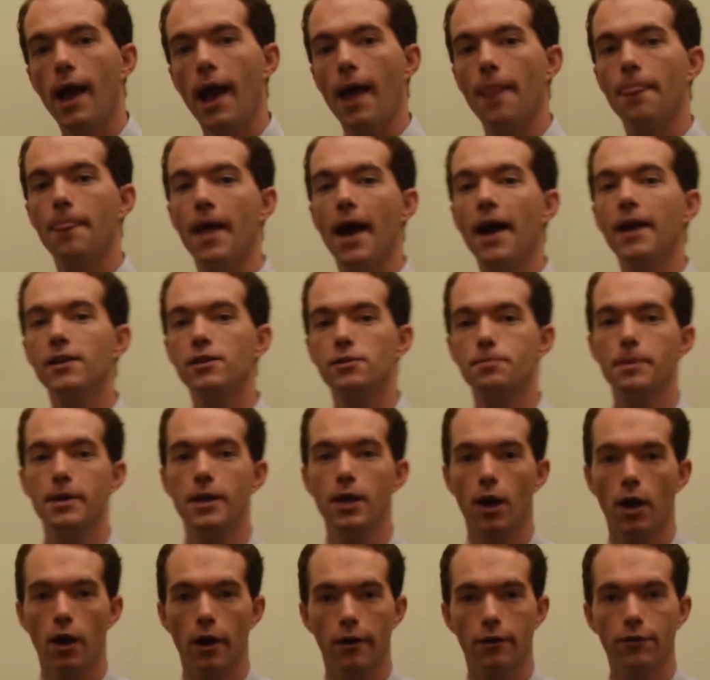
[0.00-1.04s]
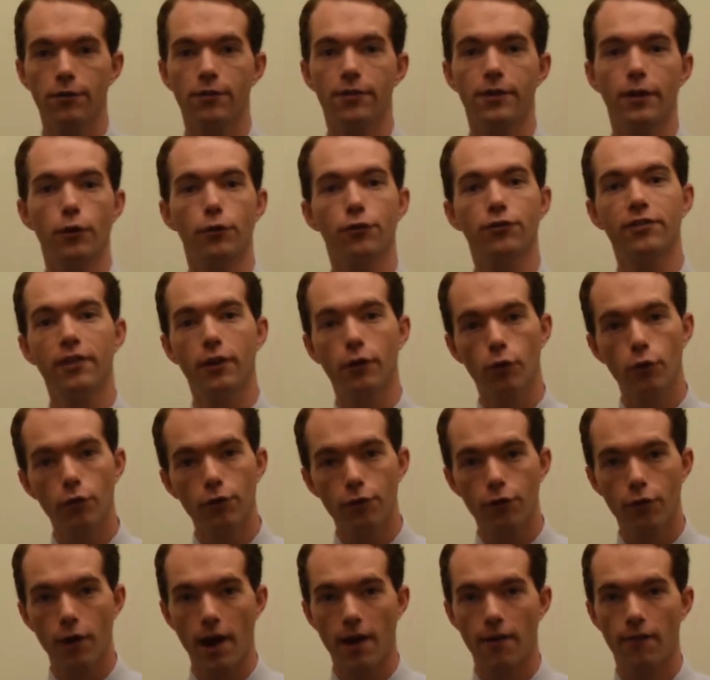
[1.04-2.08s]
and that is because their center
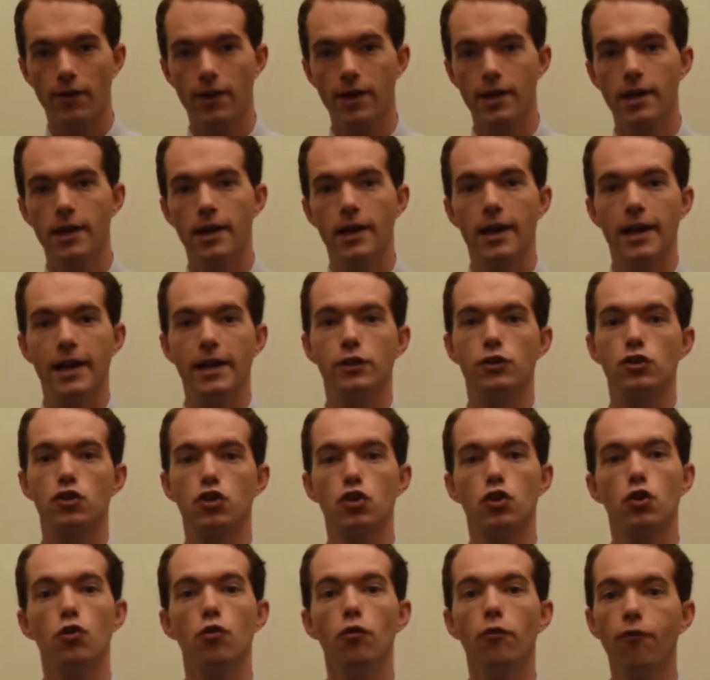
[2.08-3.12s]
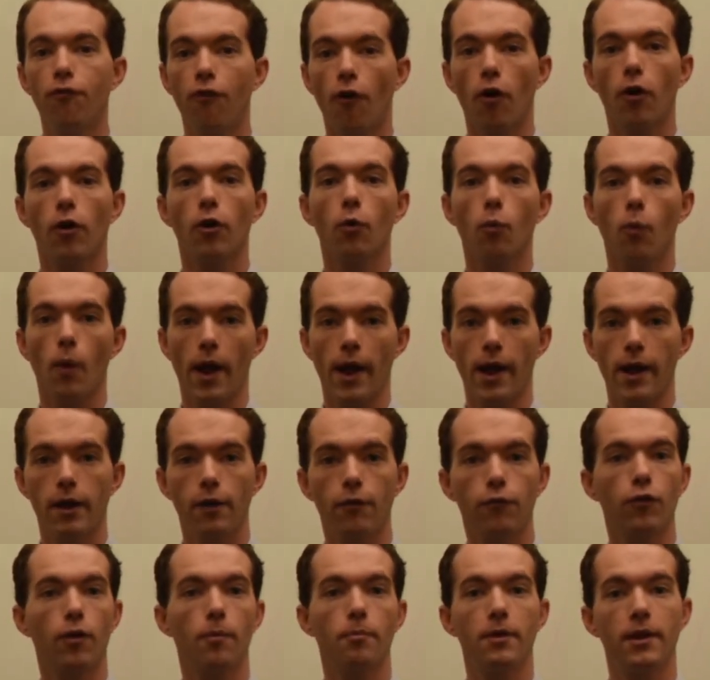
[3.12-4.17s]
of gravity is too far away
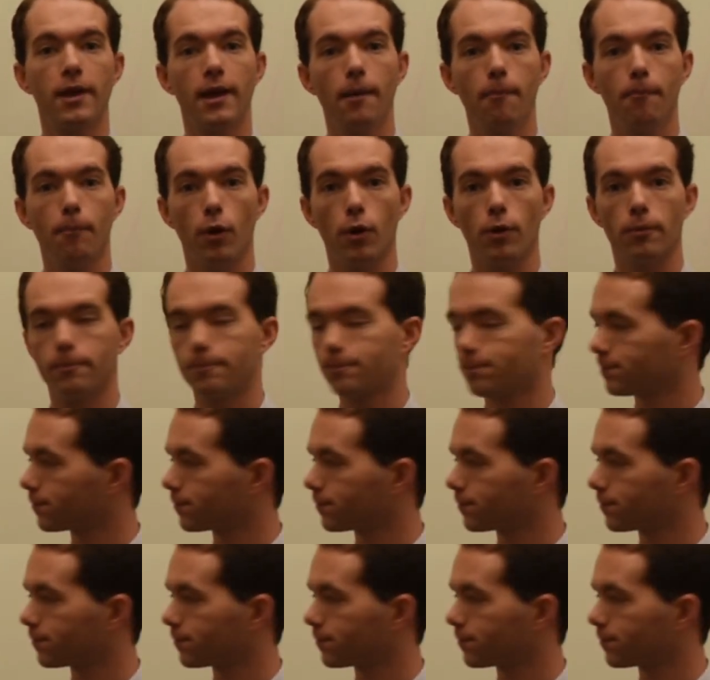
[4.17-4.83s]
from the gimbal.